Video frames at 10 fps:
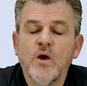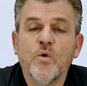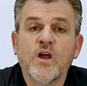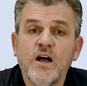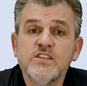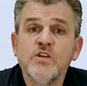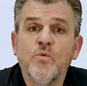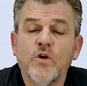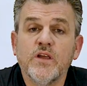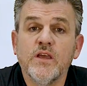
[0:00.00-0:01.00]
We're
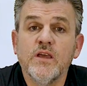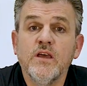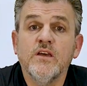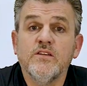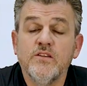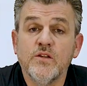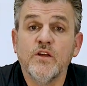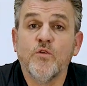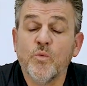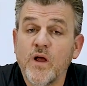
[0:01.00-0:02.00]
constantly working to
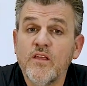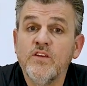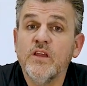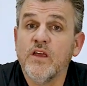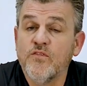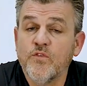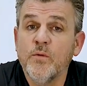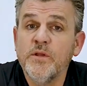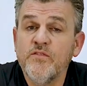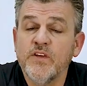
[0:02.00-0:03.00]
deliver relevant,
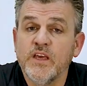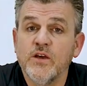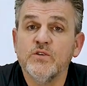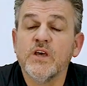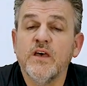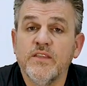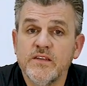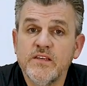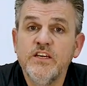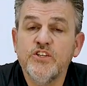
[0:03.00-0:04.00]
informative videos
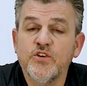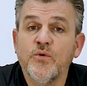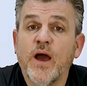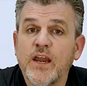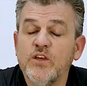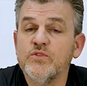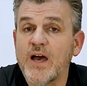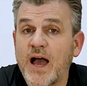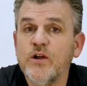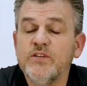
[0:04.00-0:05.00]
that teach you how to
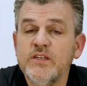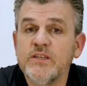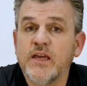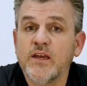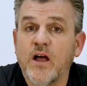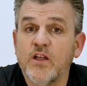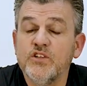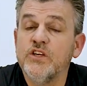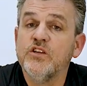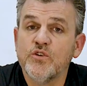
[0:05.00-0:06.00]
use IoT
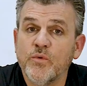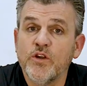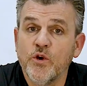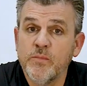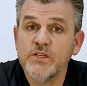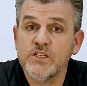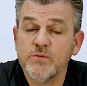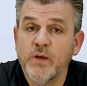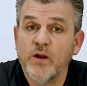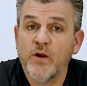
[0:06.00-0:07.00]
technology to run your
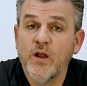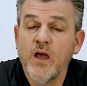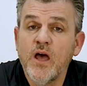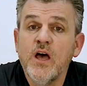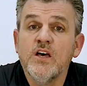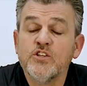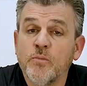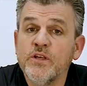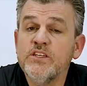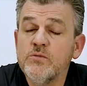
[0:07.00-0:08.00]
business better. So
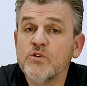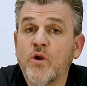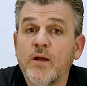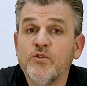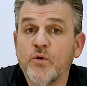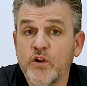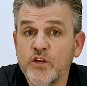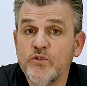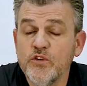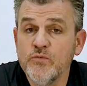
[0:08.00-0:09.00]
please subscribe to our
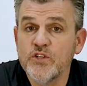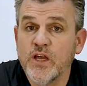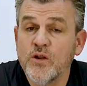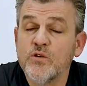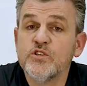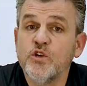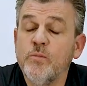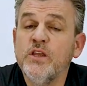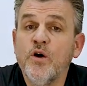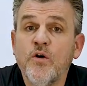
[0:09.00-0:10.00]
YouTube channel so
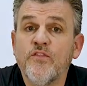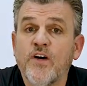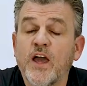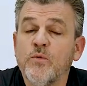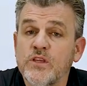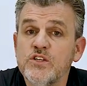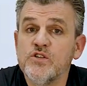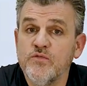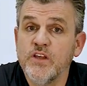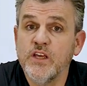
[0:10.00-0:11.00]
you'll be notified when
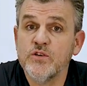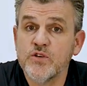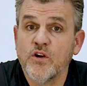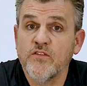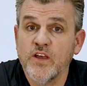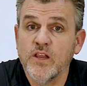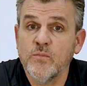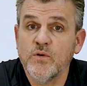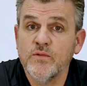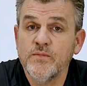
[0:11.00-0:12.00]
these new videos are
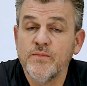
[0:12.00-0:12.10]
available.